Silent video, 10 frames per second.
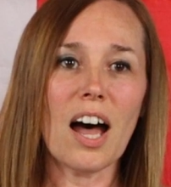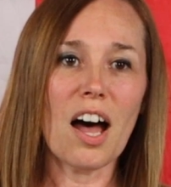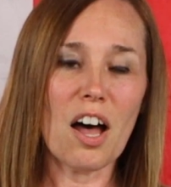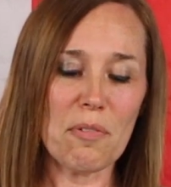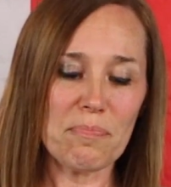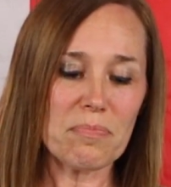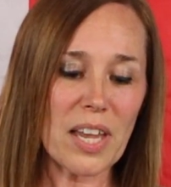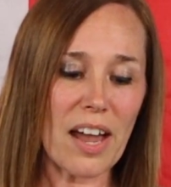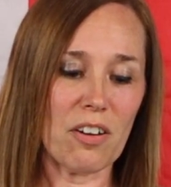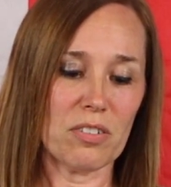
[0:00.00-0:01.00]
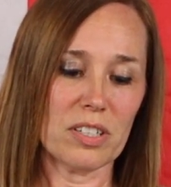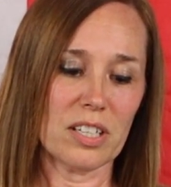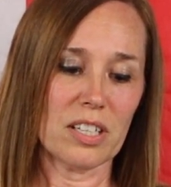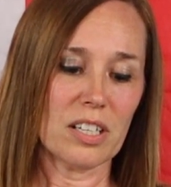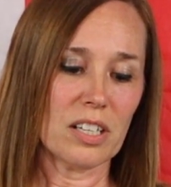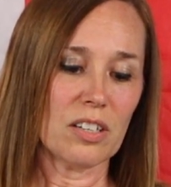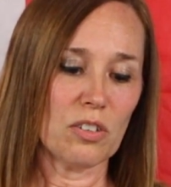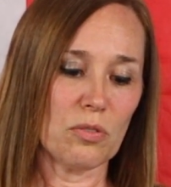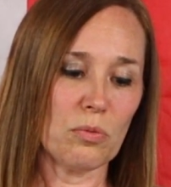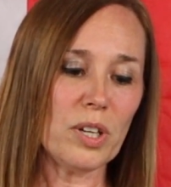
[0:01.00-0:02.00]
Now,
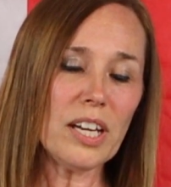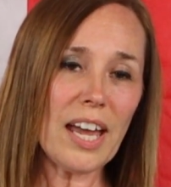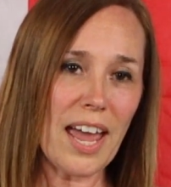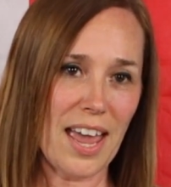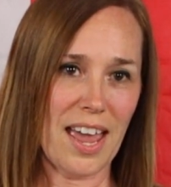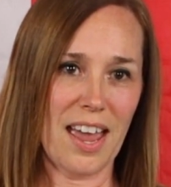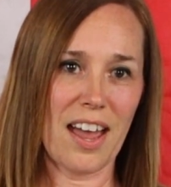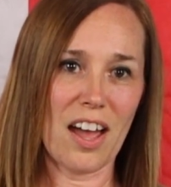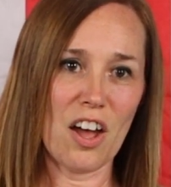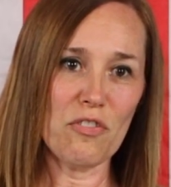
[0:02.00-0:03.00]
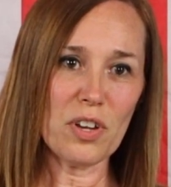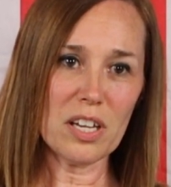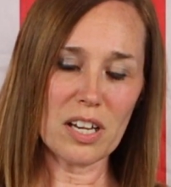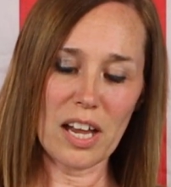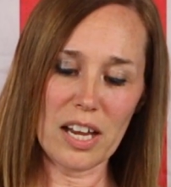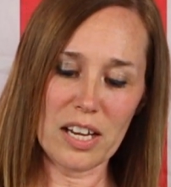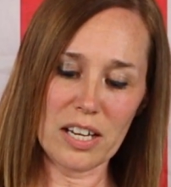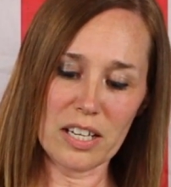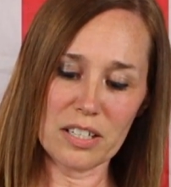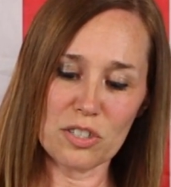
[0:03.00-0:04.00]
we have
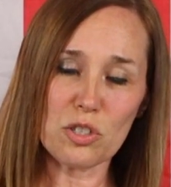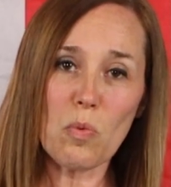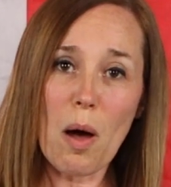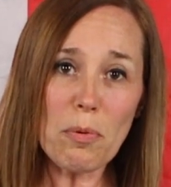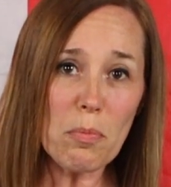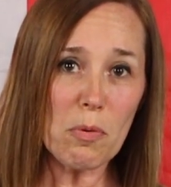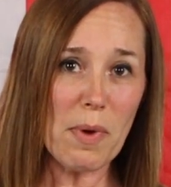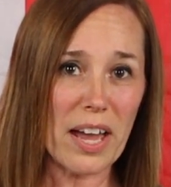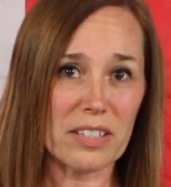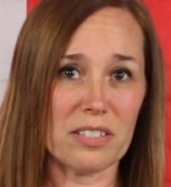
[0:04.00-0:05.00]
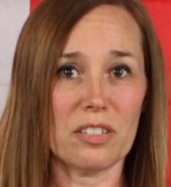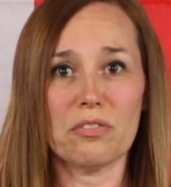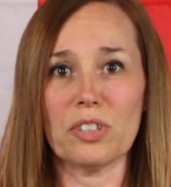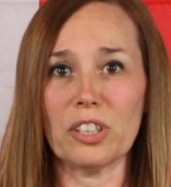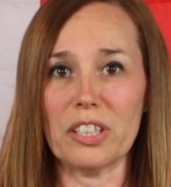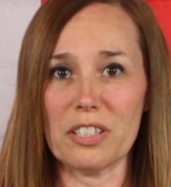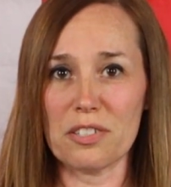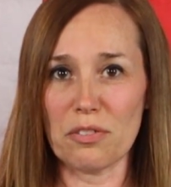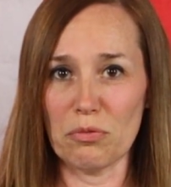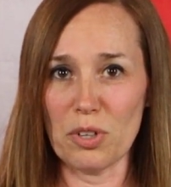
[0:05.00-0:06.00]
a swappable magazine
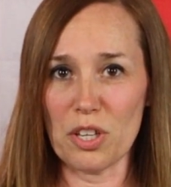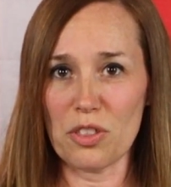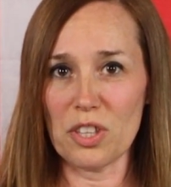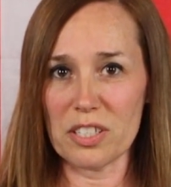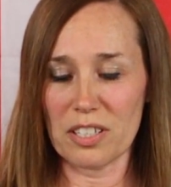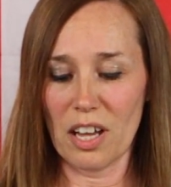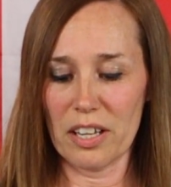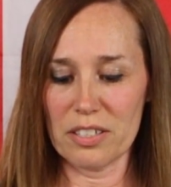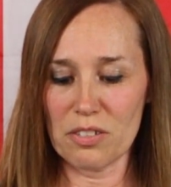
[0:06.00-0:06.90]
release with this gun.